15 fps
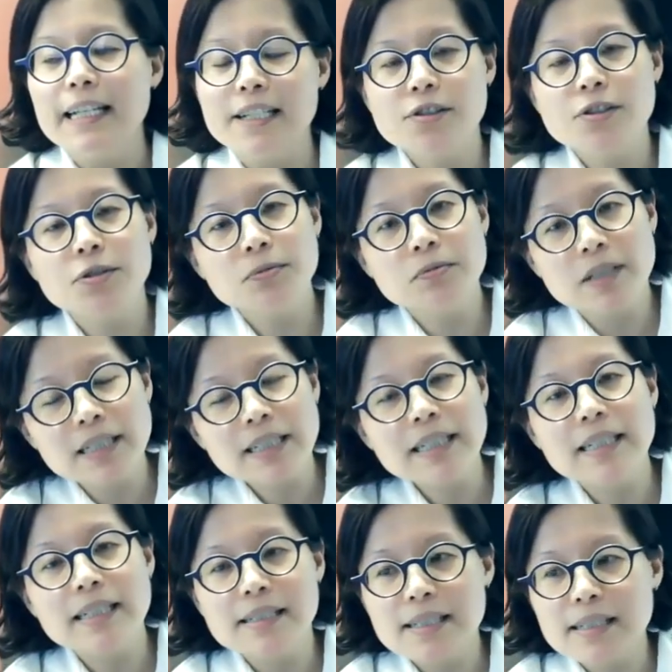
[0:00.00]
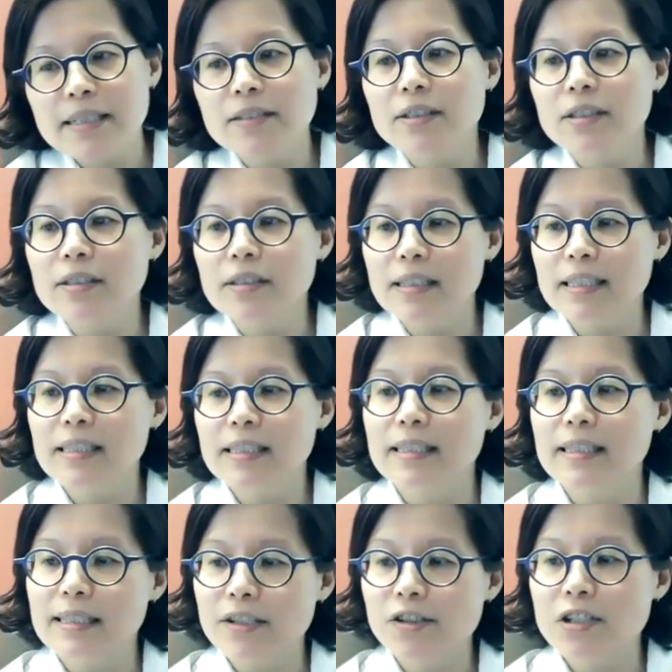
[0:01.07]
is to really consider these
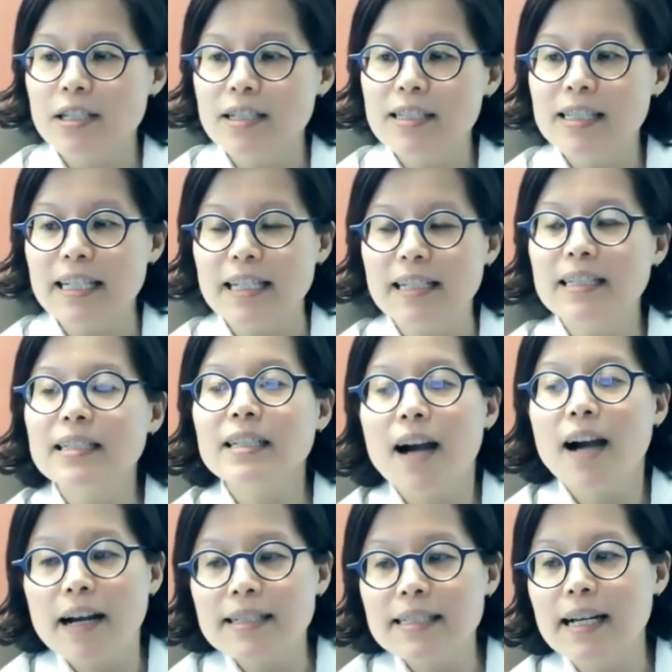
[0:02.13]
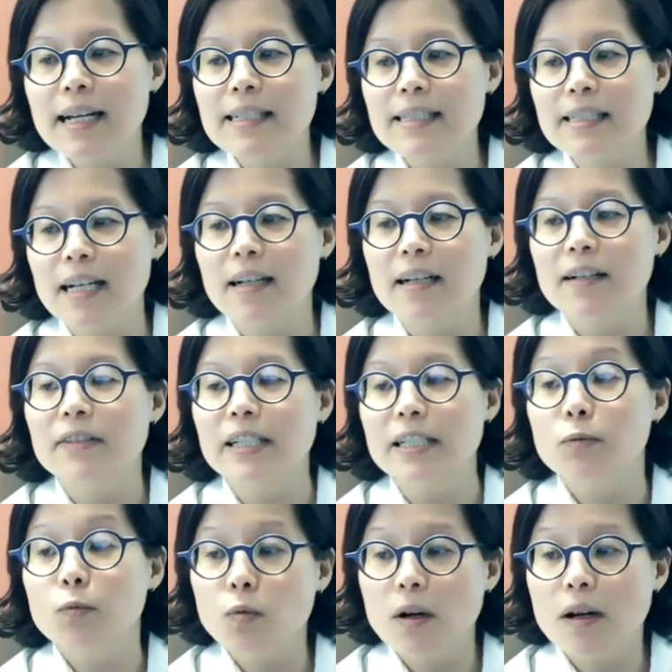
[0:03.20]
conditions in the context of
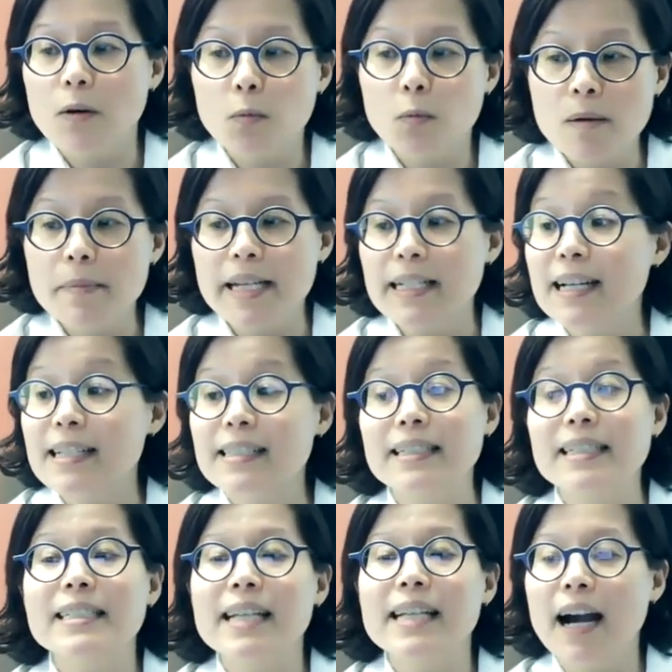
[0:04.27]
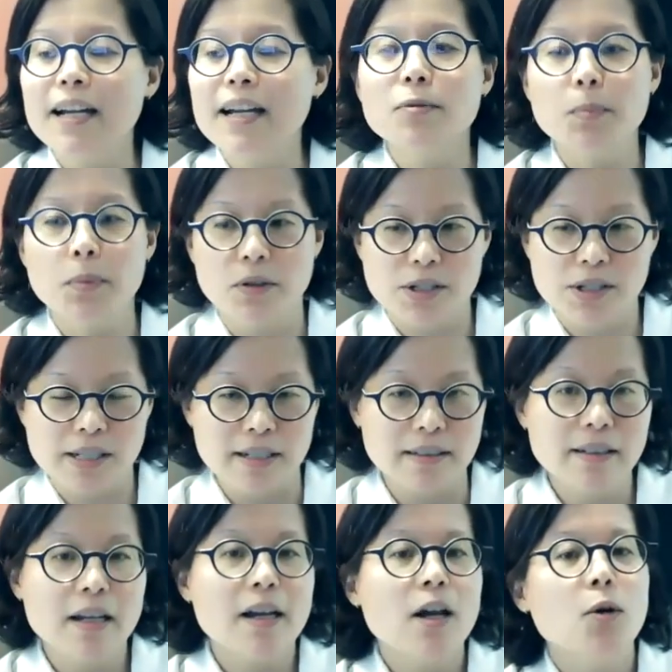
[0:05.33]
a woman as an entire
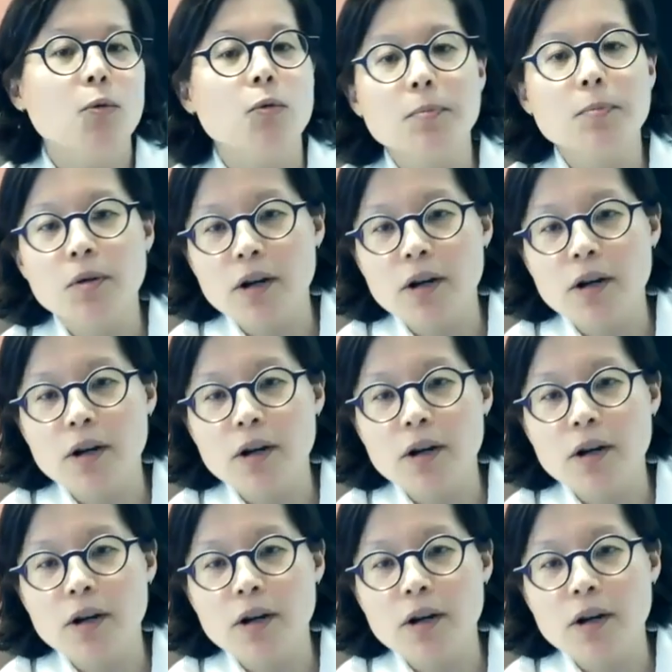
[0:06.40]
person with